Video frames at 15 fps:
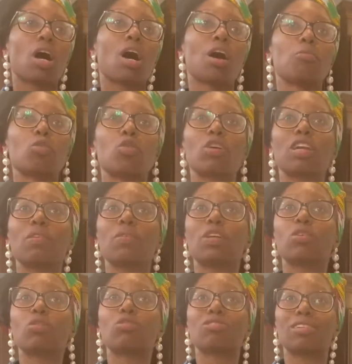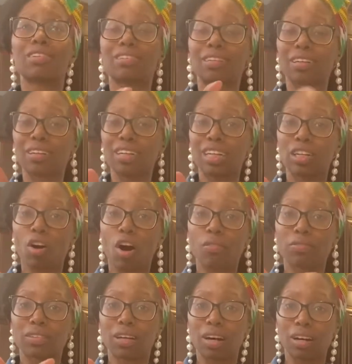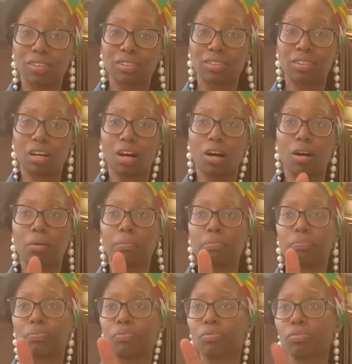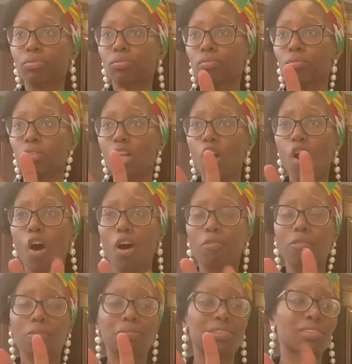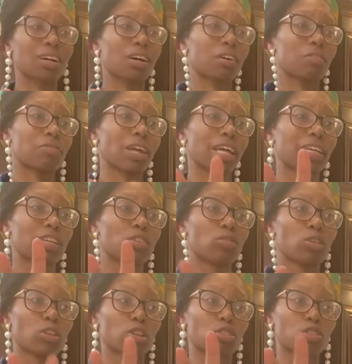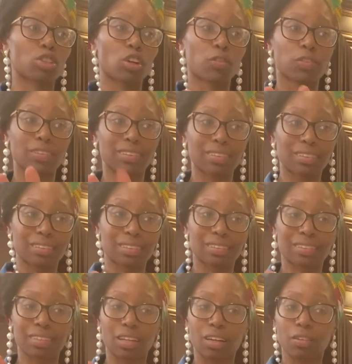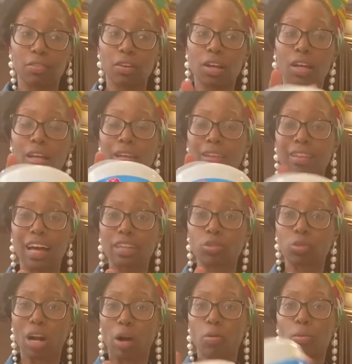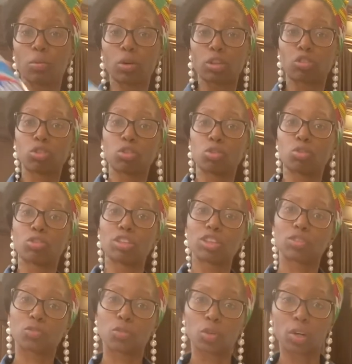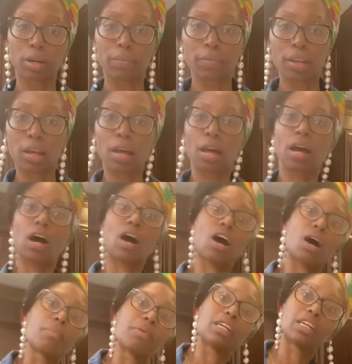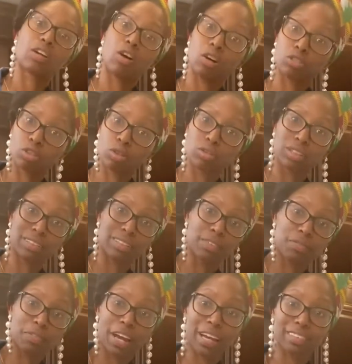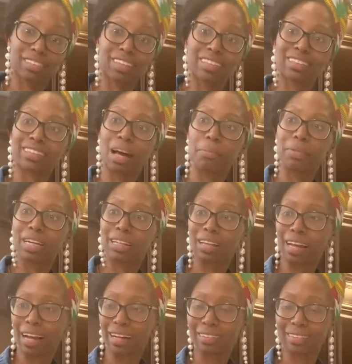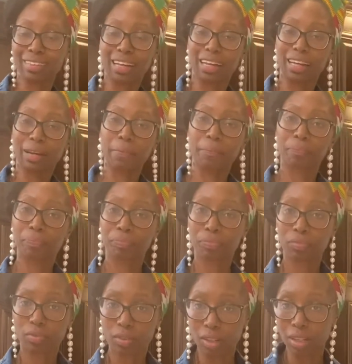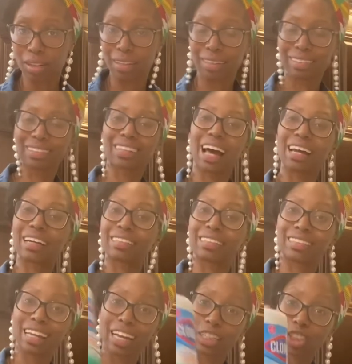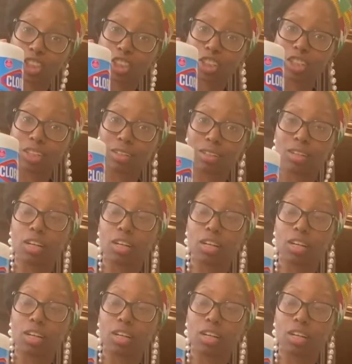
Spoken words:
you could even use this to clean off dust off of stuff, like, you know, your surfaces and stuff. That's what I would more so use this for. And it also disinfects, because I mean, like I said, it's not as textured,